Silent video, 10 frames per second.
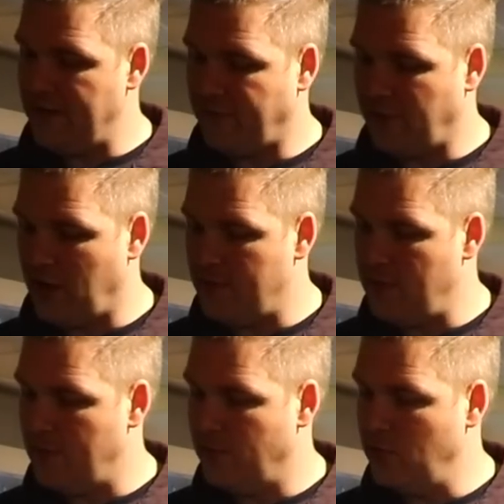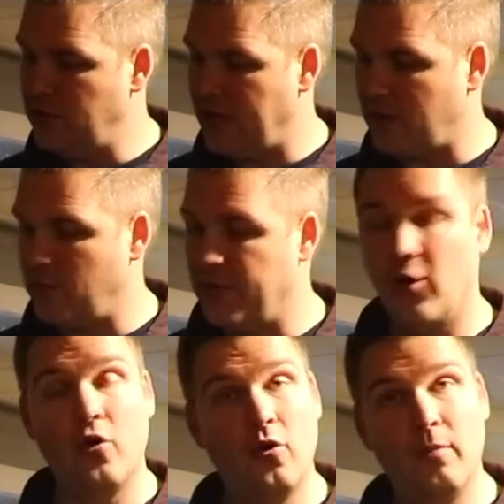from Brewtech with a
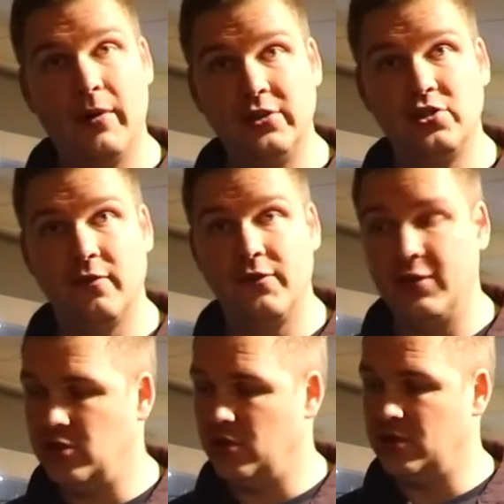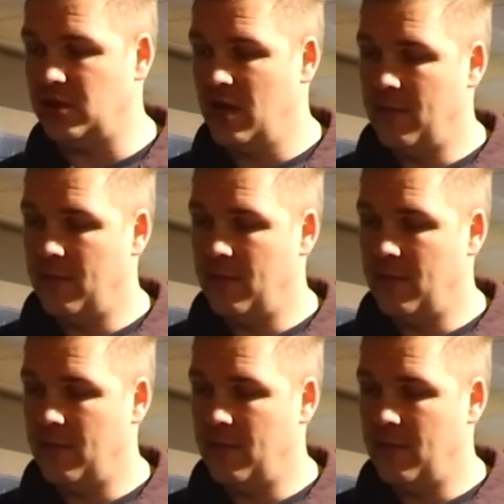whole bunch of features.